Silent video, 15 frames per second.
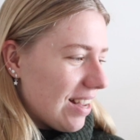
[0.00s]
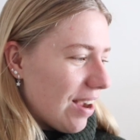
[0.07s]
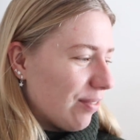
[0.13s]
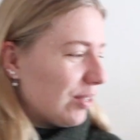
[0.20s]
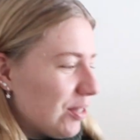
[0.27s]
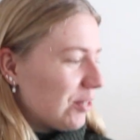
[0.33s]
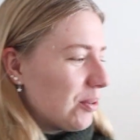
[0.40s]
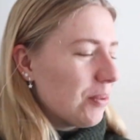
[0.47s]

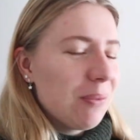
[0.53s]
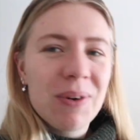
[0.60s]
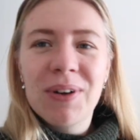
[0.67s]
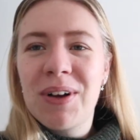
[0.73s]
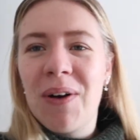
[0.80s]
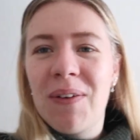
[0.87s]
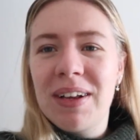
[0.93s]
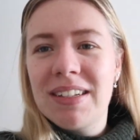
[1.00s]
afternoon we'll
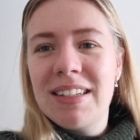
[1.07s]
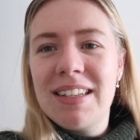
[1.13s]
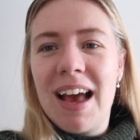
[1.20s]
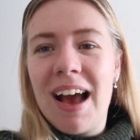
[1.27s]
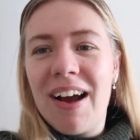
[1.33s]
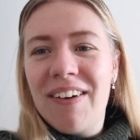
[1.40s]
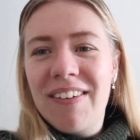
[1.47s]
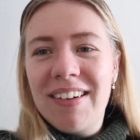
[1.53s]
go into
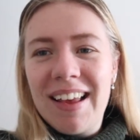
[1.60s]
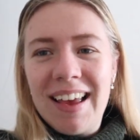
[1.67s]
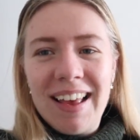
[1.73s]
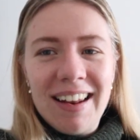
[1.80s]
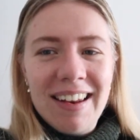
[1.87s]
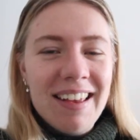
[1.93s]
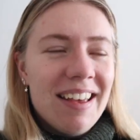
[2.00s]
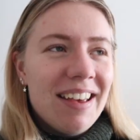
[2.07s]
town
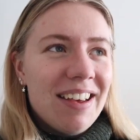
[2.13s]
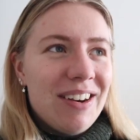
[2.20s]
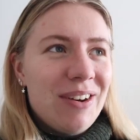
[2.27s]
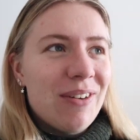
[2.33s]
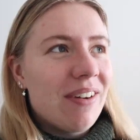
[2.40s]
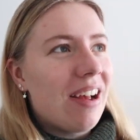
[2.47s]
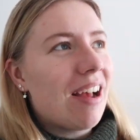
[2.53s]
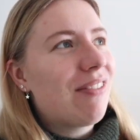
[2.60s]
and
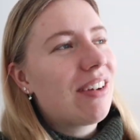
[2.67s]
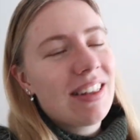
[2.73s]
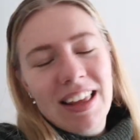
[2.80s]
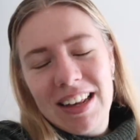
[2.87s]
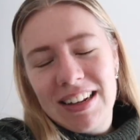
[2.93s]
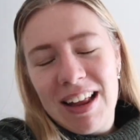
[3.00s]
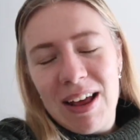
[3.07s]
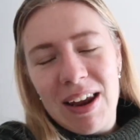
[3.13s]
do
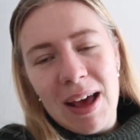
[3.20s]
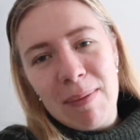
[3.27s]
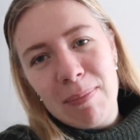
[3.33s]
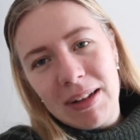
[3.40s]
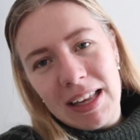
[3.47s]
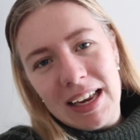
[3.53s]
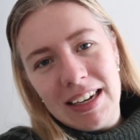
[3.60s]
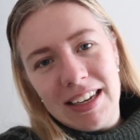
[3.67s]
everything that I
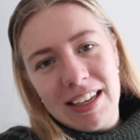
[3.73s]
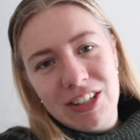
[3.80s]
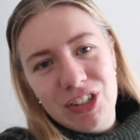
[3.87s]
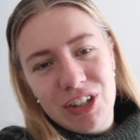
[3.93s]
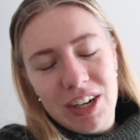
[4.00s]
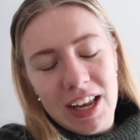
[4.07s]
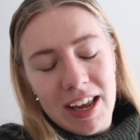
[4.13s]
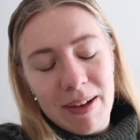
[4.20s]
planned
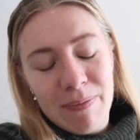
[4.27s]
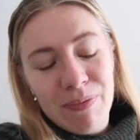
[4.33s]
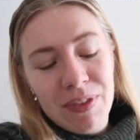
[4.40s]
yesterday.